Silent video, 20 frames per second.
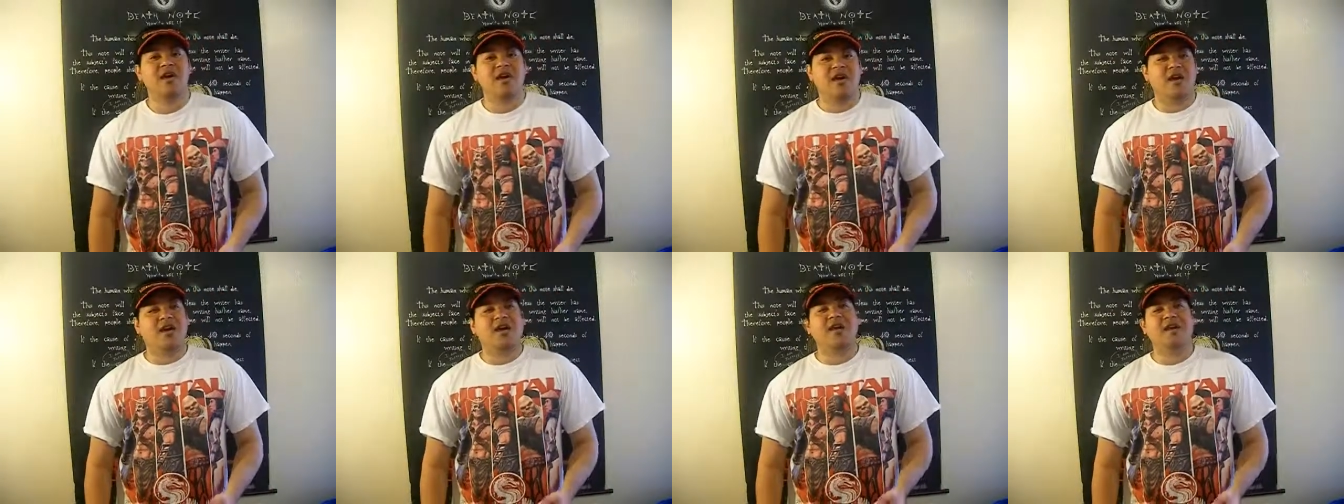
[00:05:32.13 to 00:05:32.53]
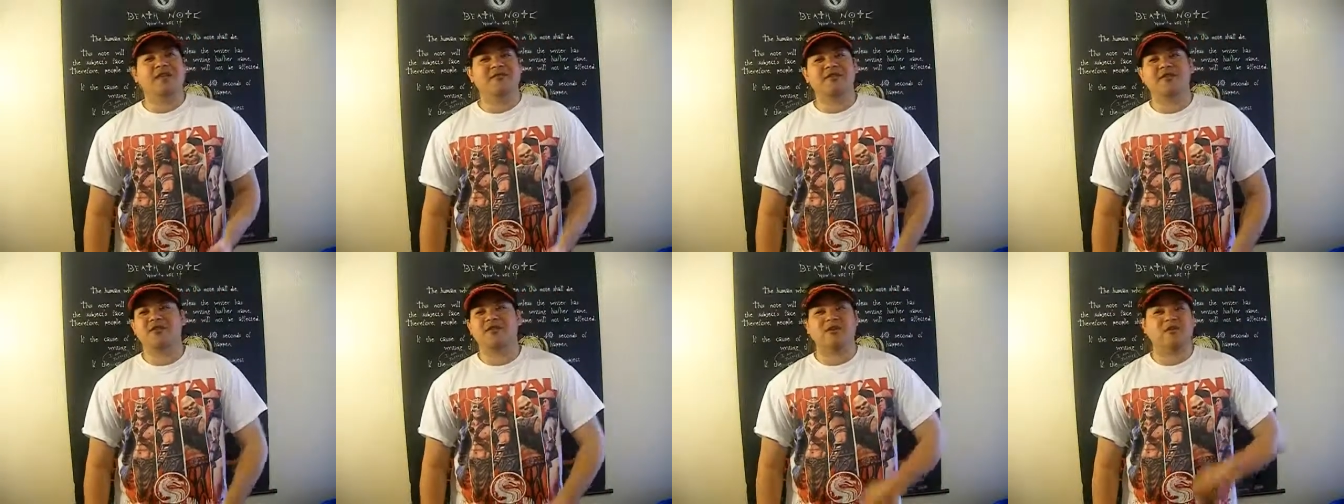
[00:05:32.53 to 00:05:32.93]

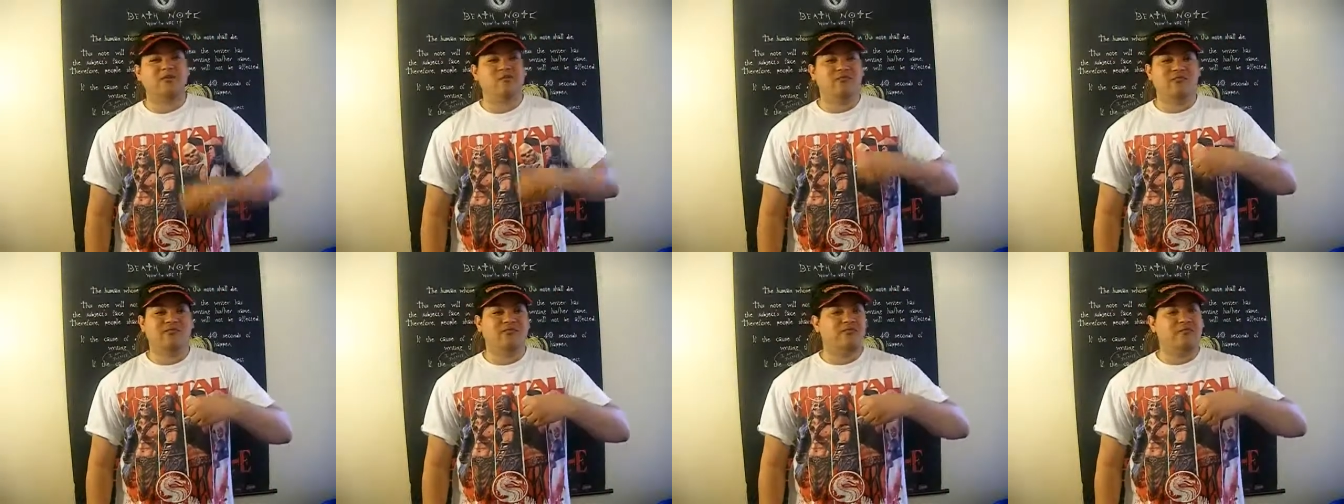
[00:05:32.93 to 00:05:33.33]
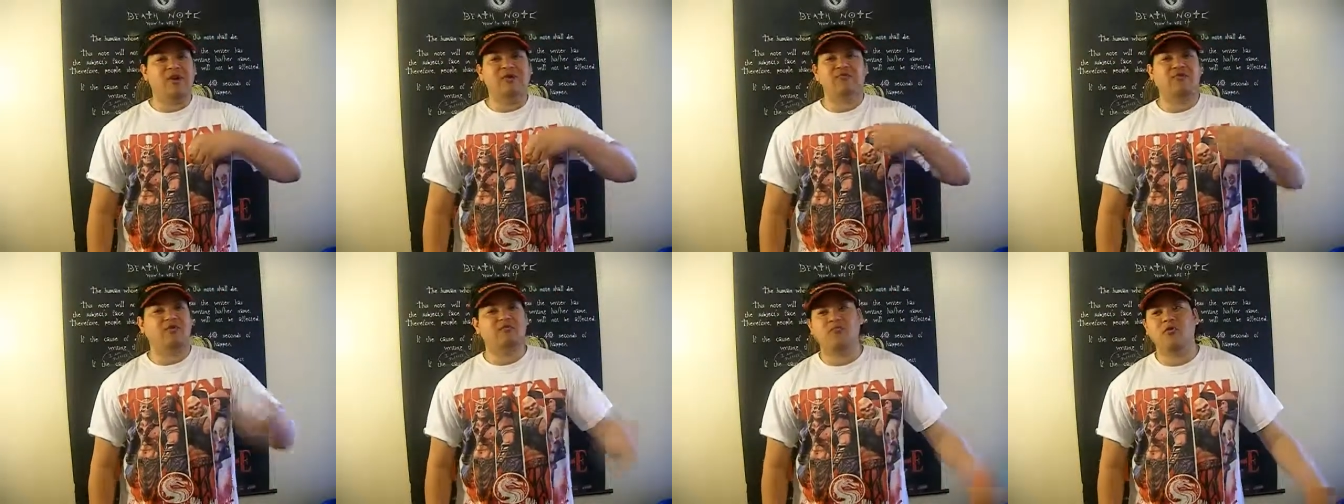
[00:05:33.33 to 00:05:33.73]
And, you know,
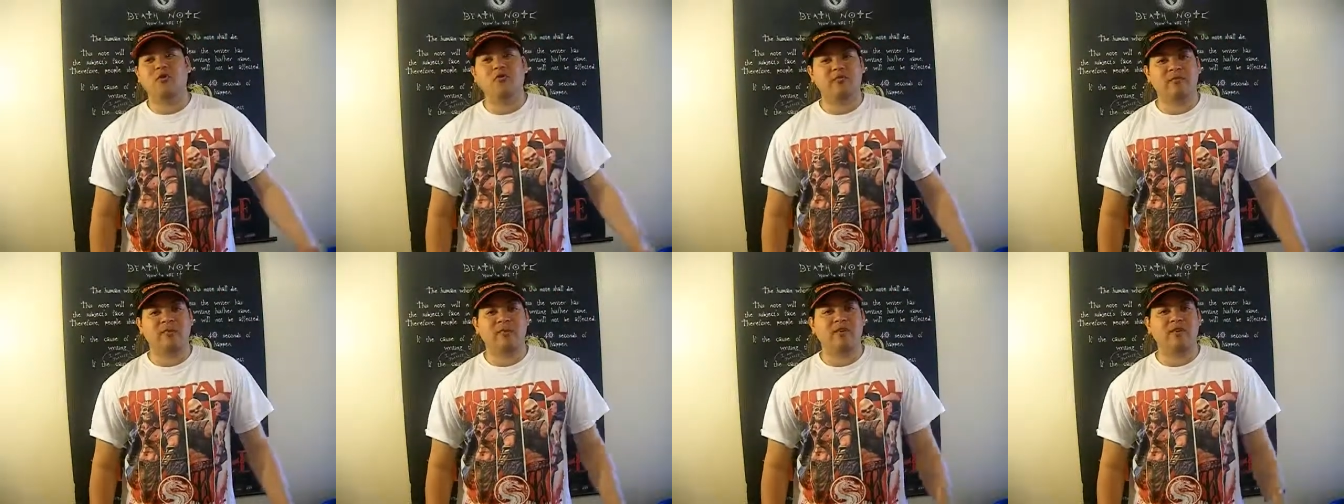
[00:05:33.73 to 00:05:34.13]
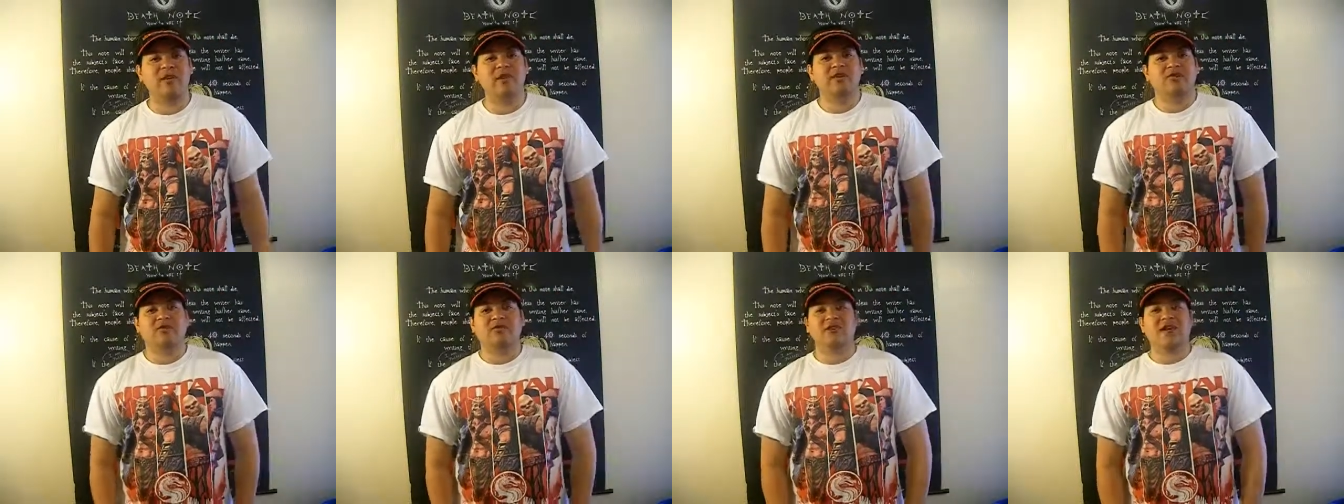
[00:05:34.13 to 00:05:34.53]
friends with Grover.
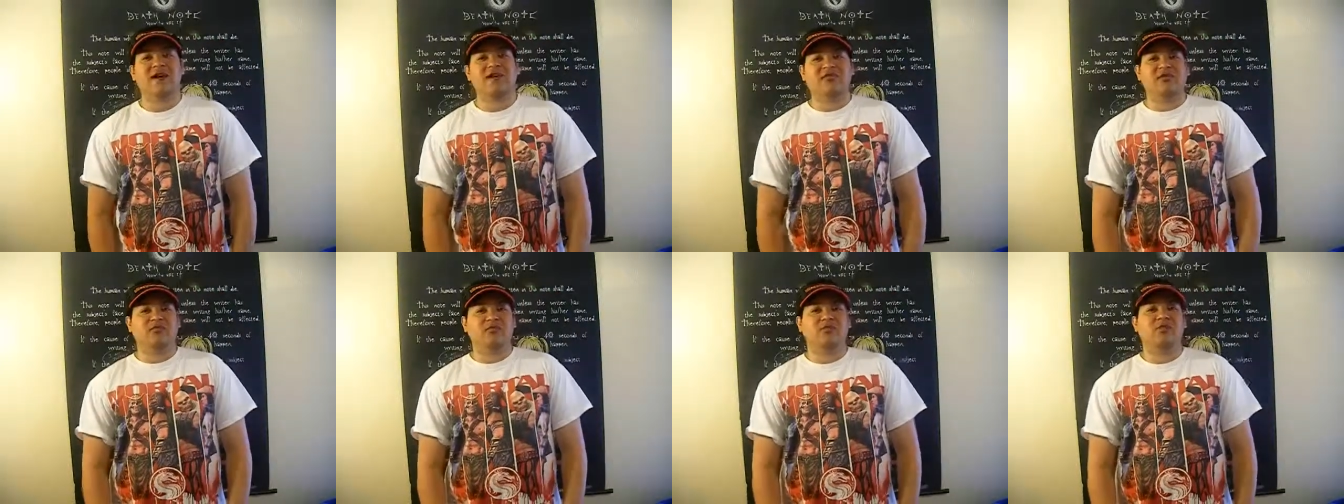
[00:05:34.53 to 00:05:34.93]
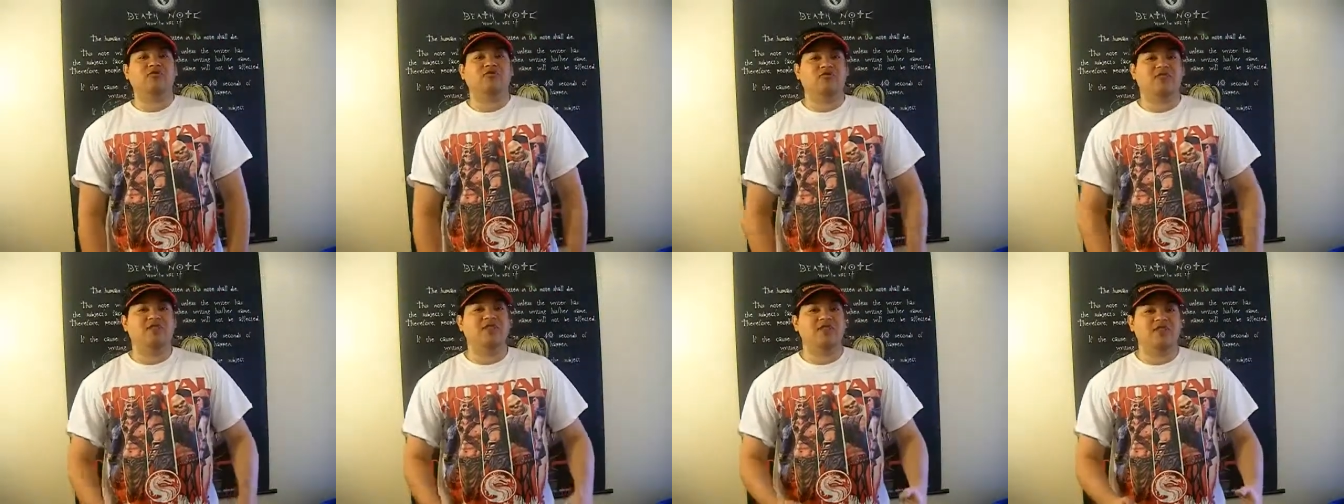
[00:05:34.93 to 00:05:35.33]
So, yeah, it's a pretty
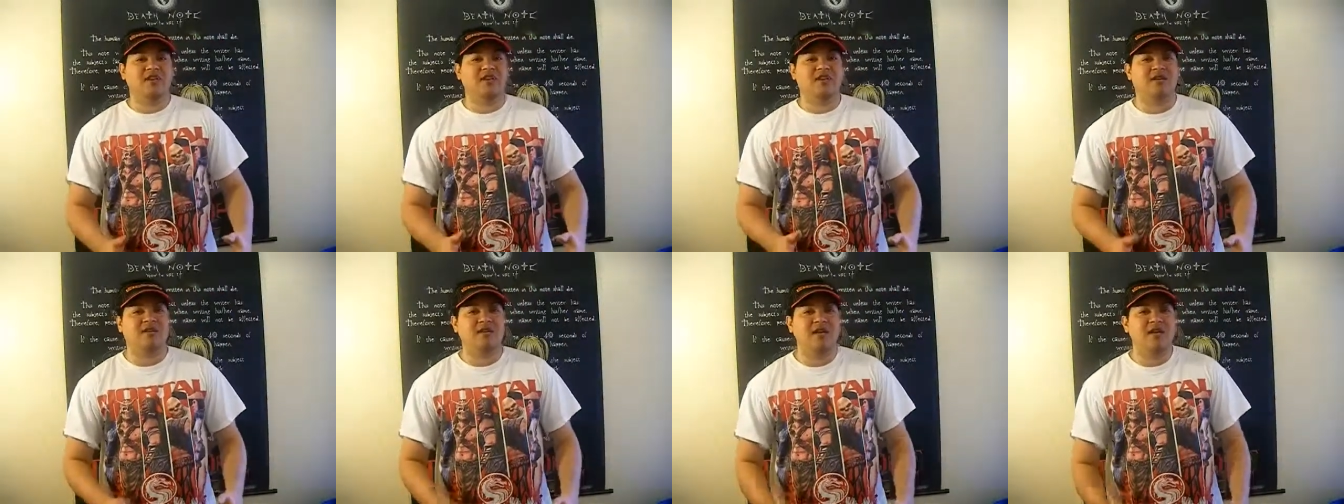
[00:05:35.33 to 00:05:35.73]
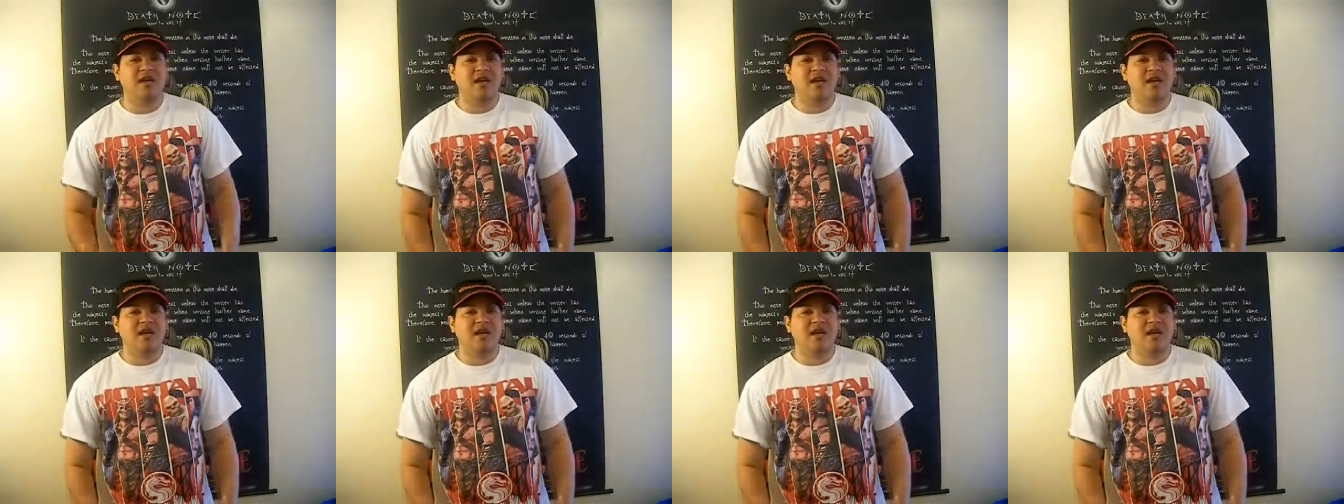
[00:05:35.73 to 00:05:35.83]
interesting thing.